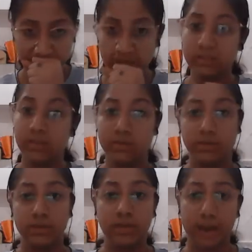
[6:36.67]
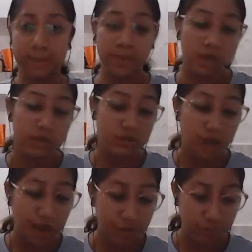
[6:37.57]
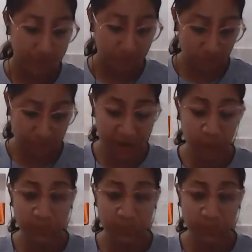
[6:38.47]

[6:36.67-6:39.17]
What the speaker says: excuse me, yeah. So how do we do that?